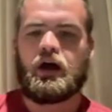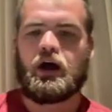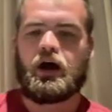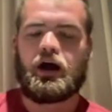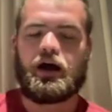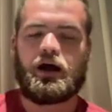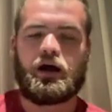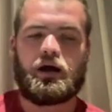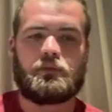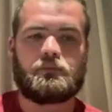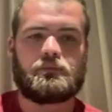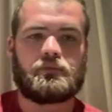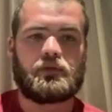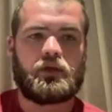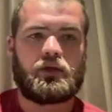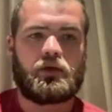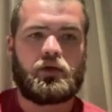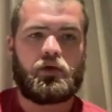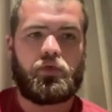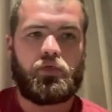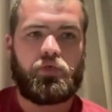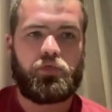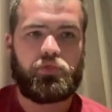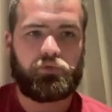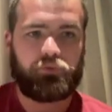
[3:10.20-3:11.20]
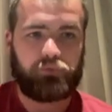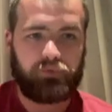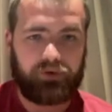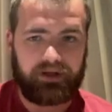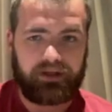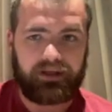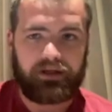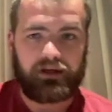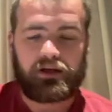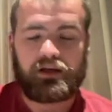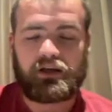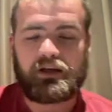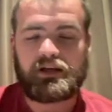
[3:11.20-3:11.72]
Um,
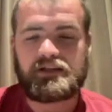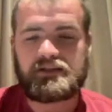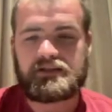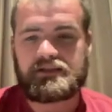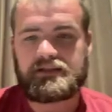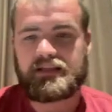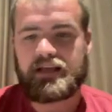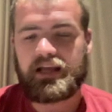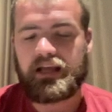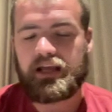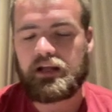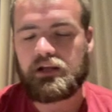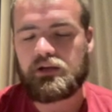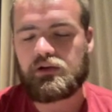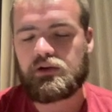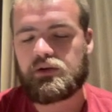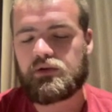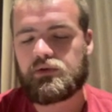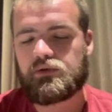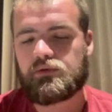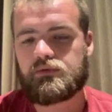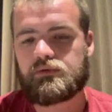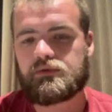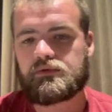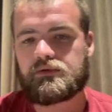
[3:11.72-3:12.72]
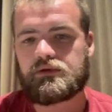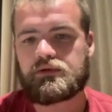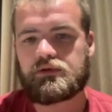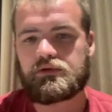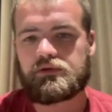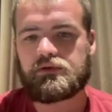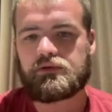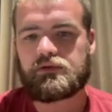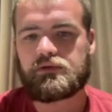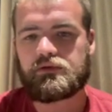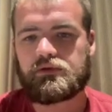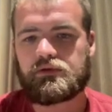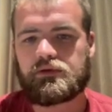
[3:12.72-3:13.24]
three,
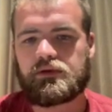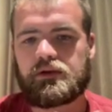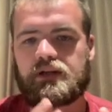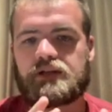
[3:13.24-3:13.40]
continue